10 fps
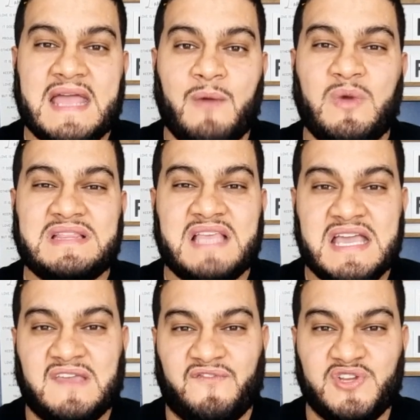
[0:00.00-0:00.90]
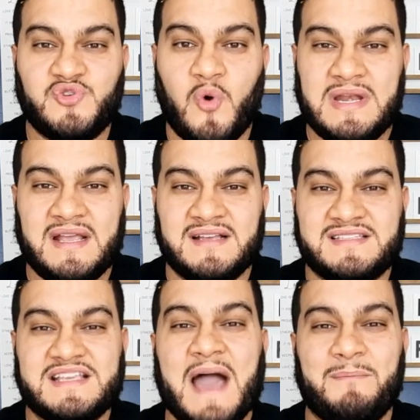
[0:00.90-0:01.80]
And we thank you for joining us.
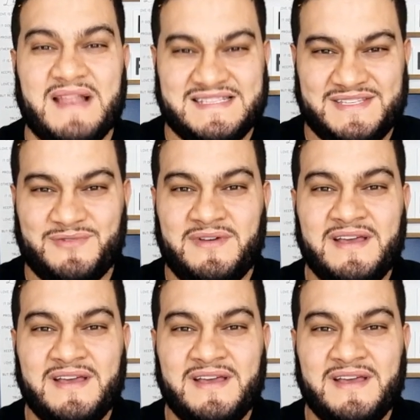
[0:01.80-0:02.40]
God bless you.